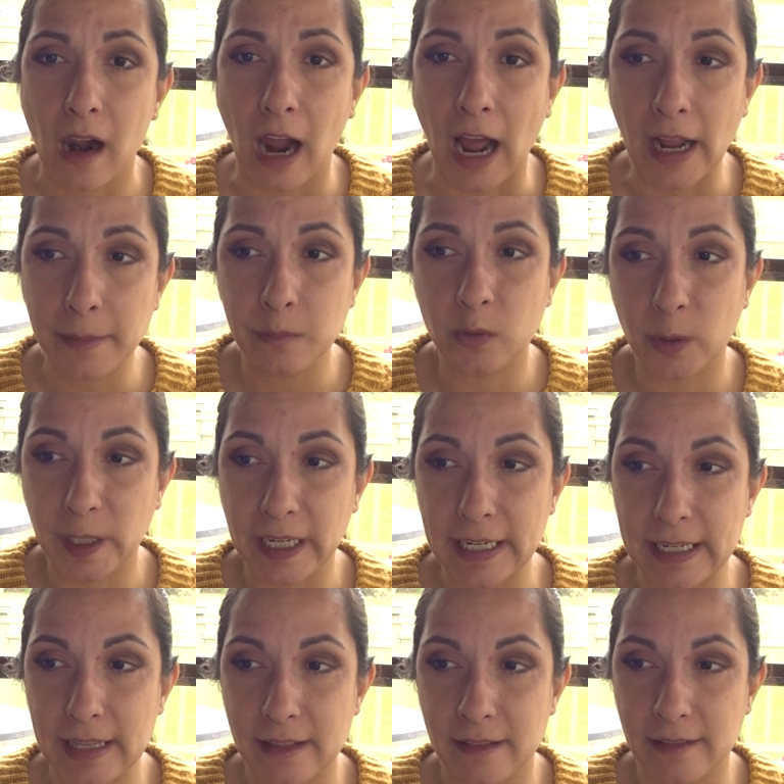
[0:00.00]
I'm
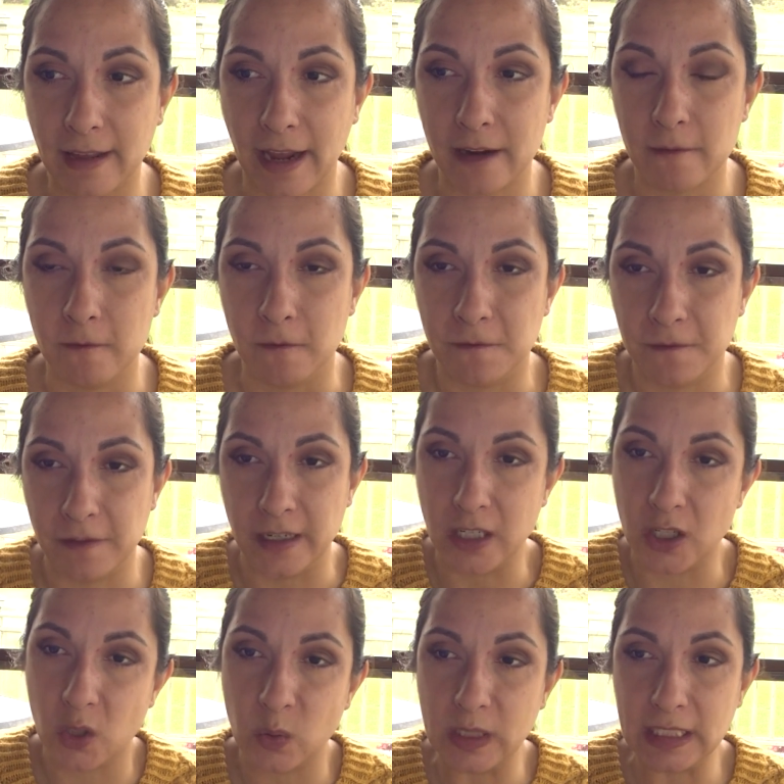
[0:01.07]
worried that
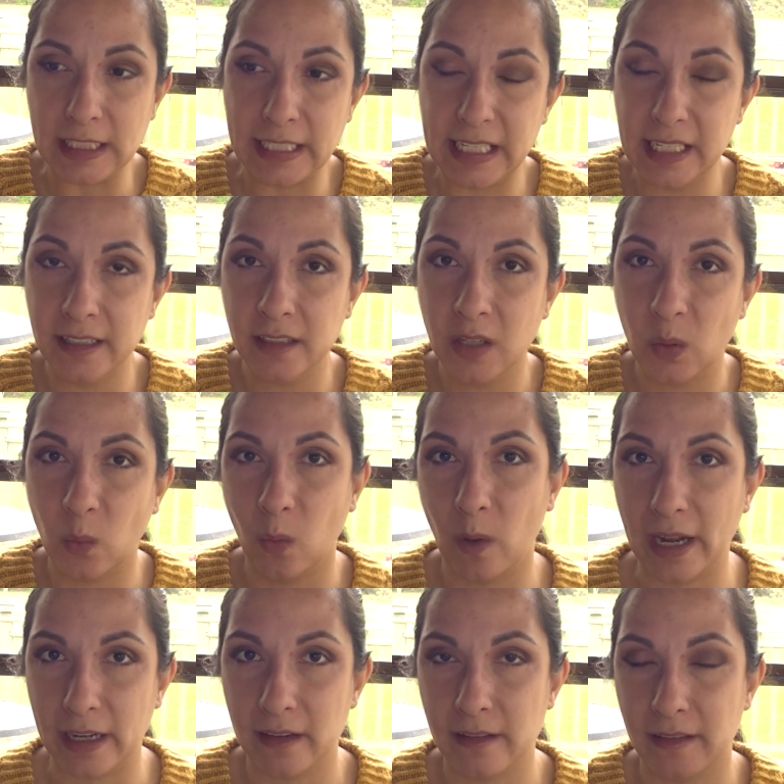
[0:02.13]
visually
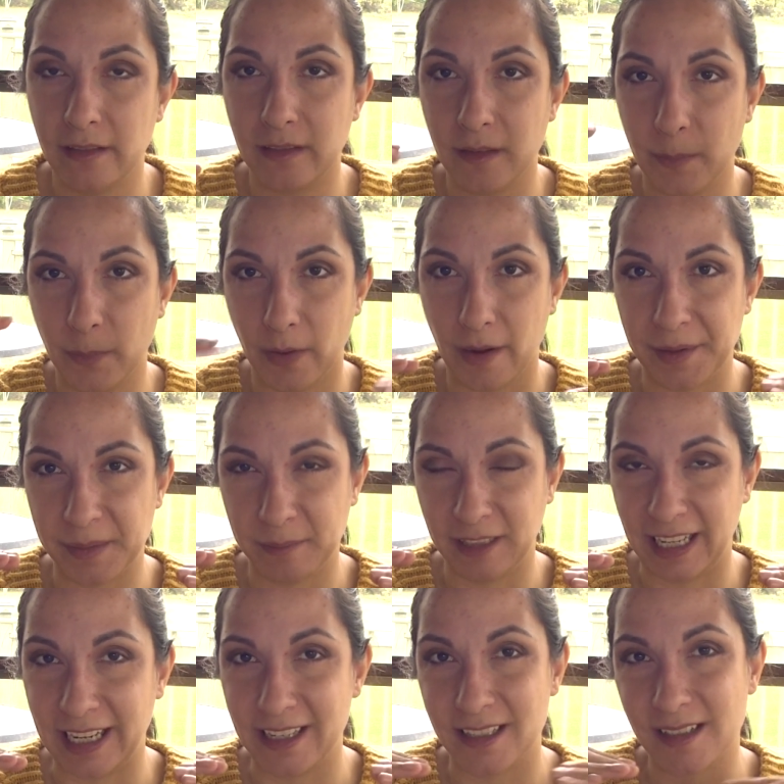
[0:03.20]
where the bottom
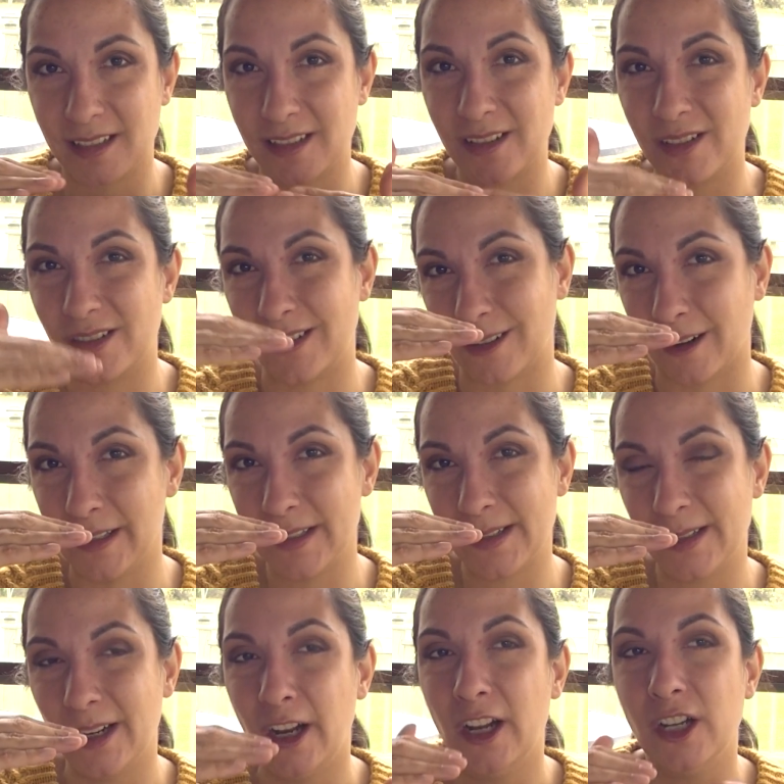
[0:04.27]
lace
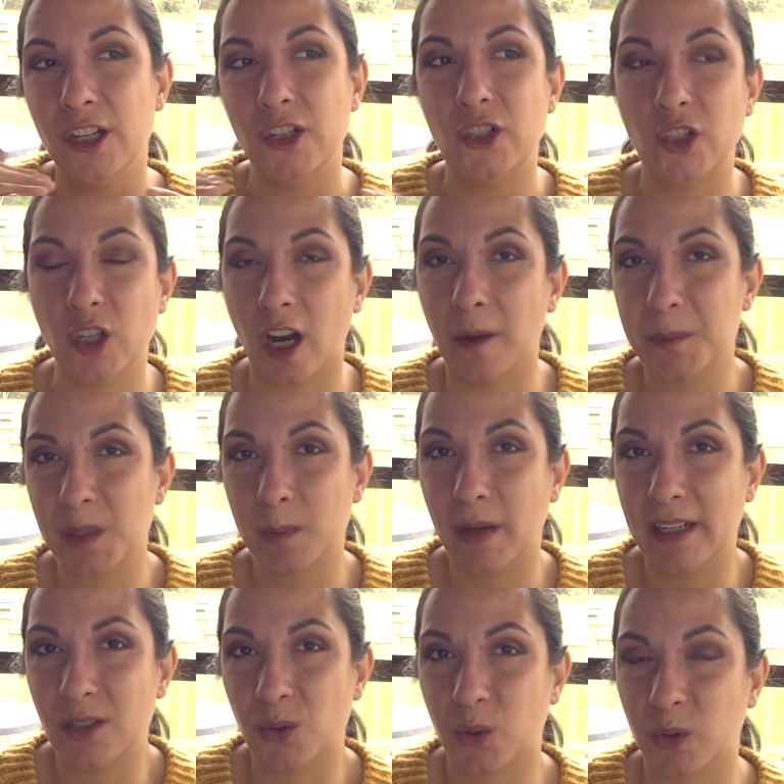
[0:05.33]
starts chops my
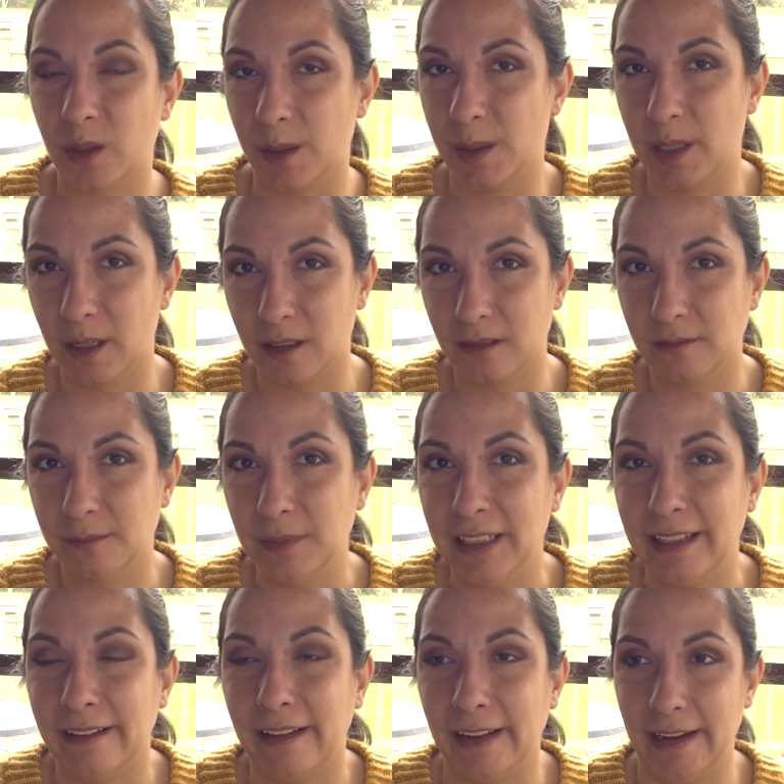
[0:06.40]
torso
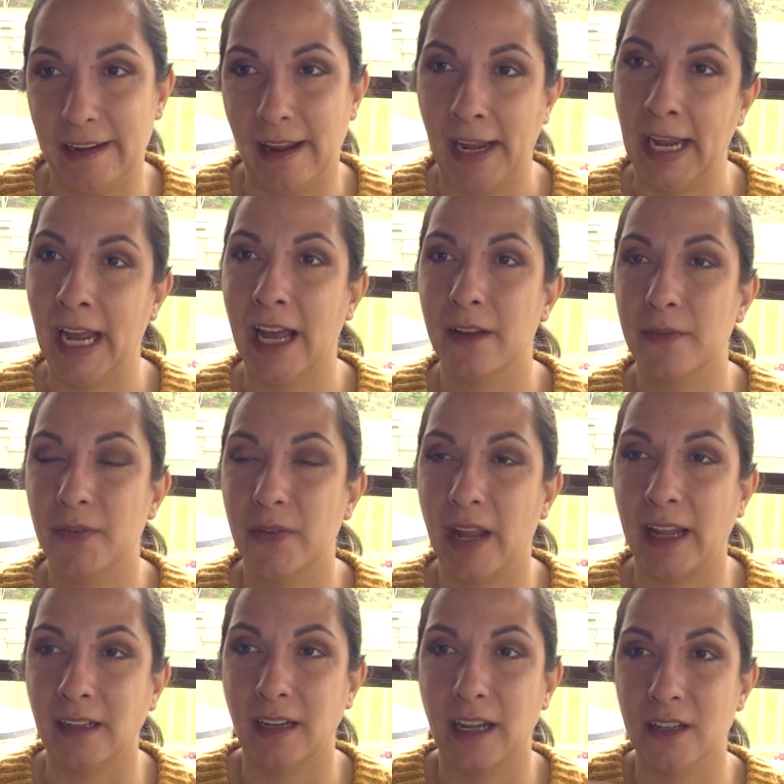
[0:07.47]
in half
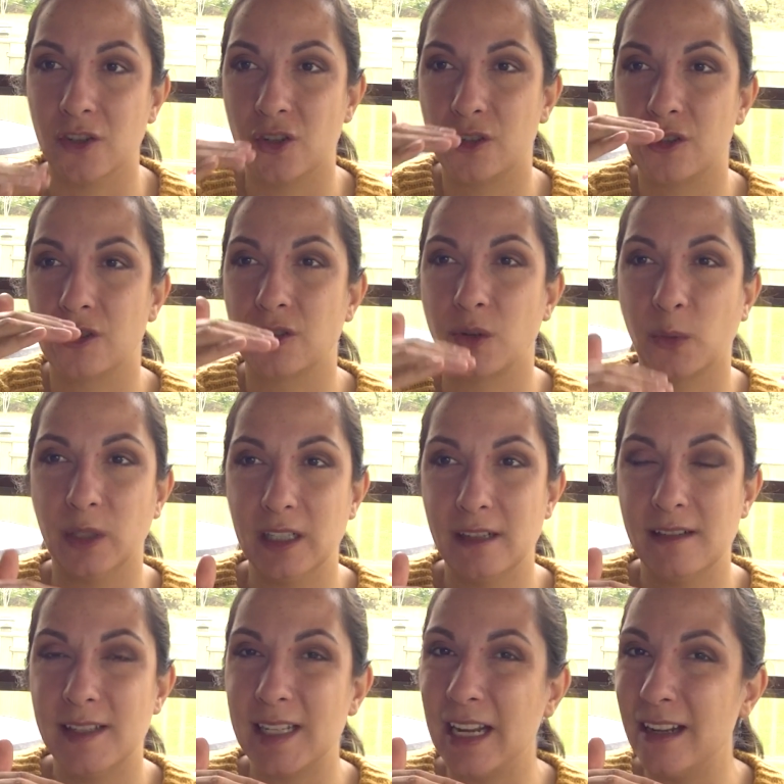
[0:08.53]
and
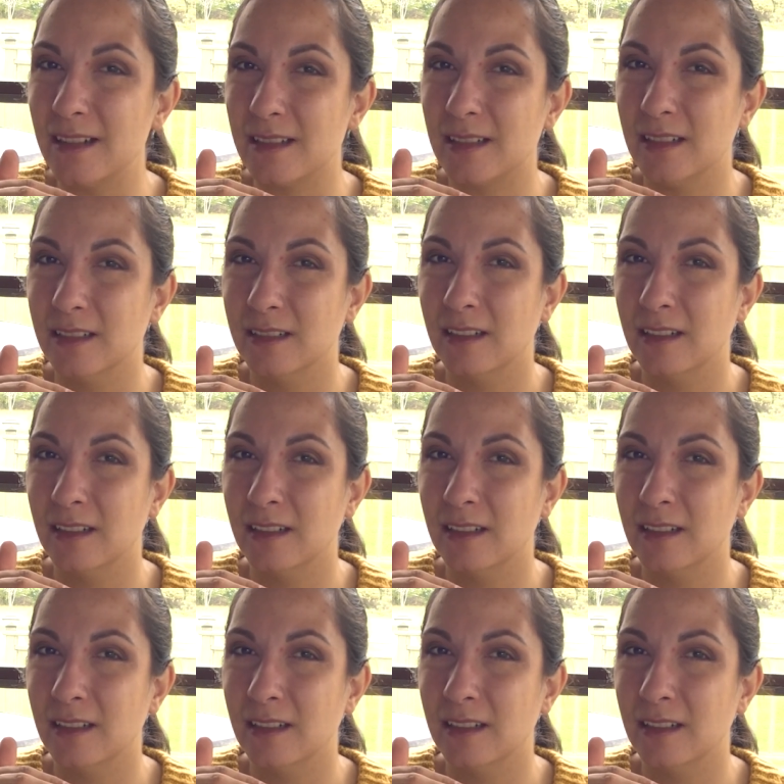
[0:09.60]
shortens it.